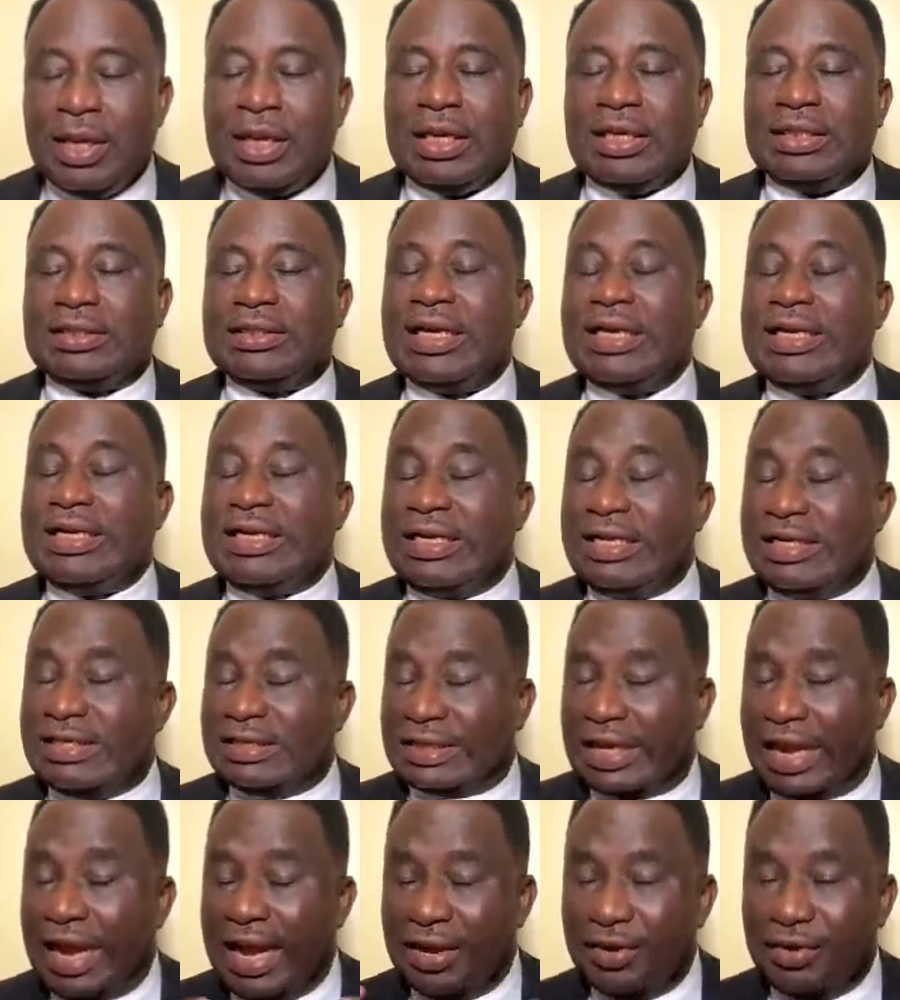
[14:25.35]
He said, this
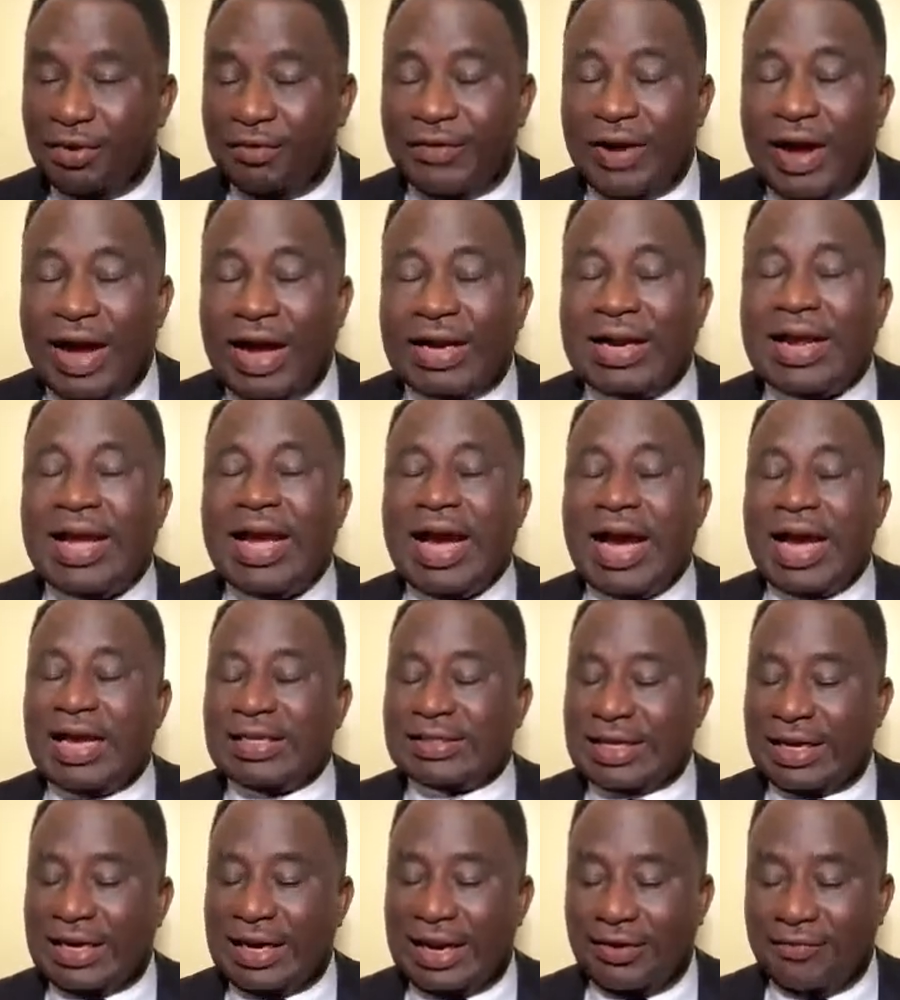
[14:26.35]
kind of heart
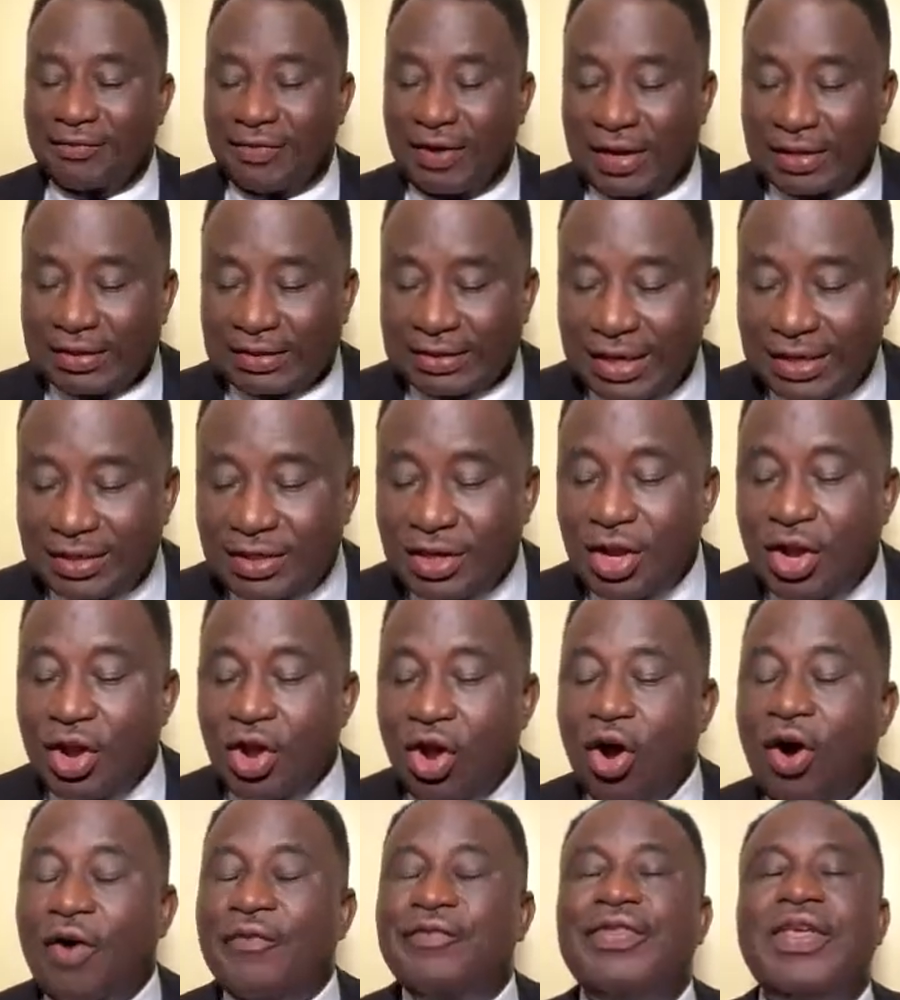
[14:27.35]
has an advantage
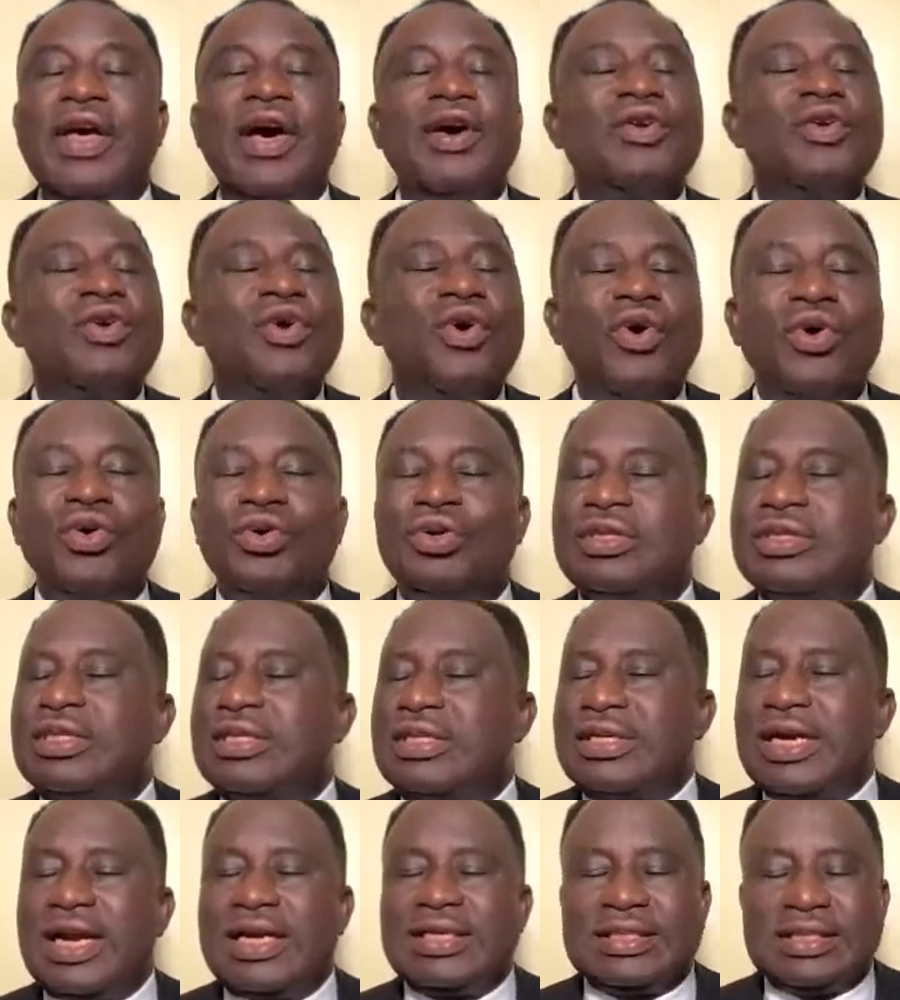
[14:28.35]
of the road
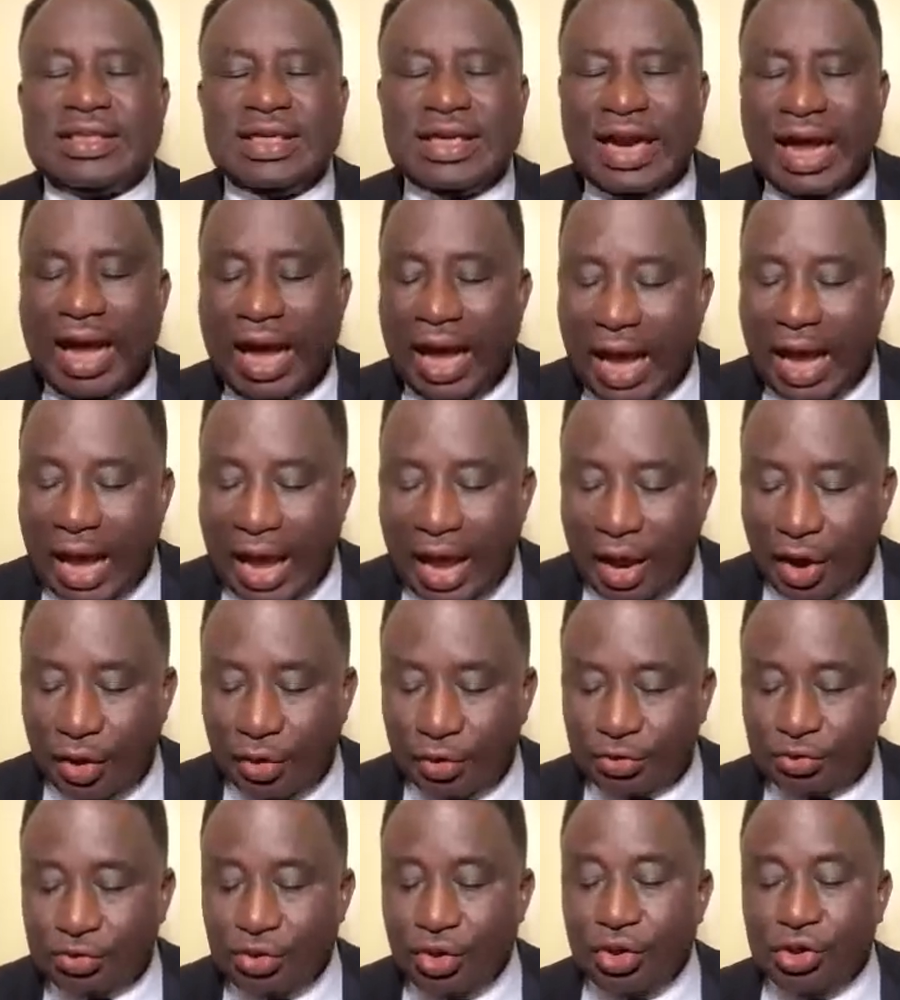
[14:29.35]
stretching
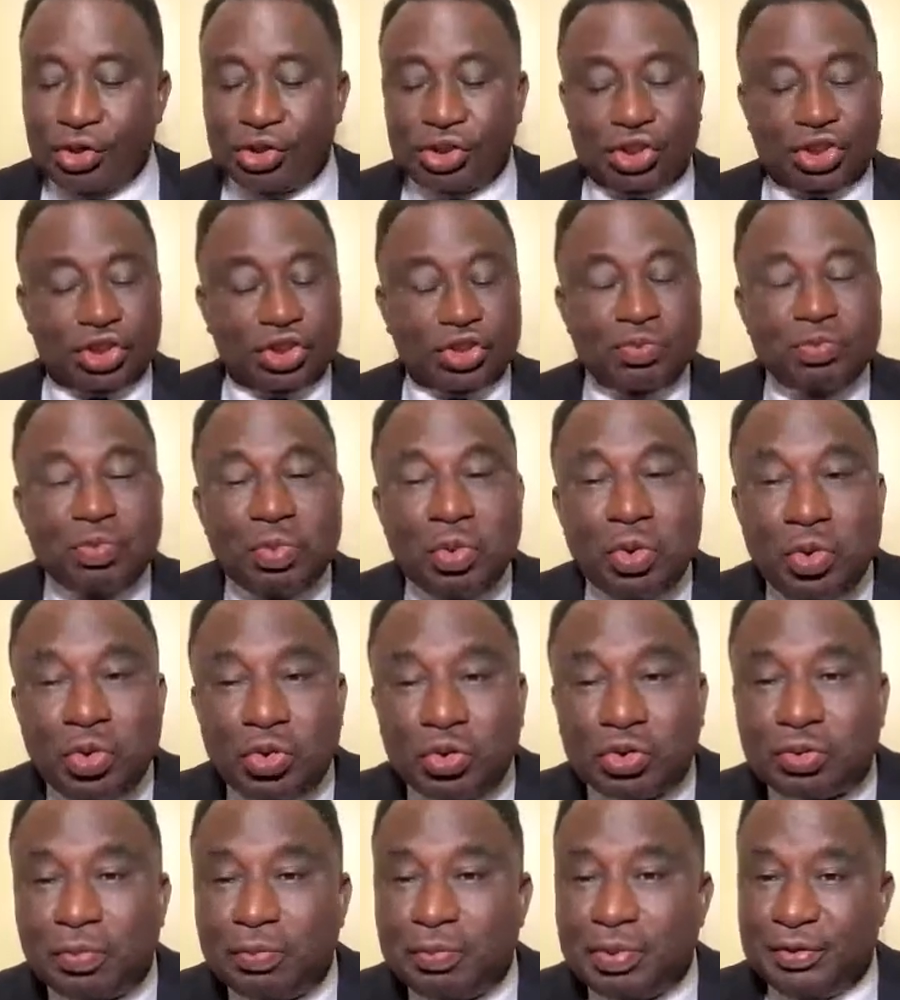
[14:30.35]
out
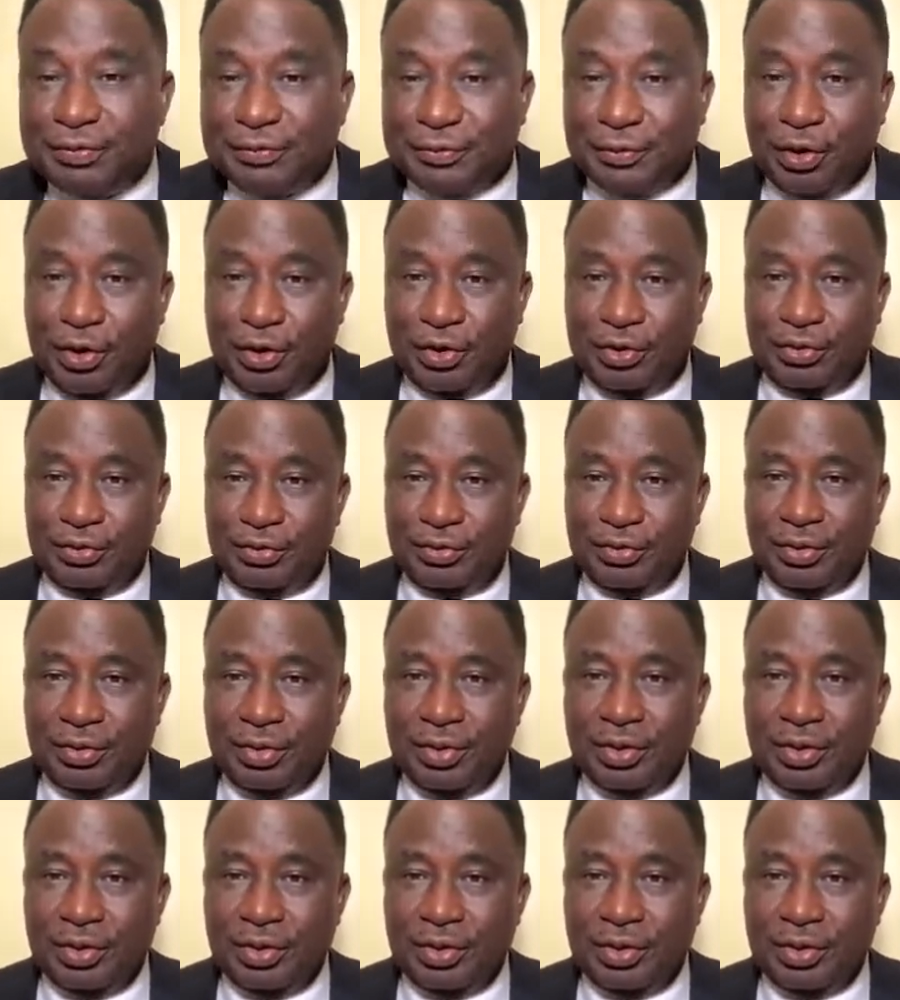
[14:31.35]
smooth before you.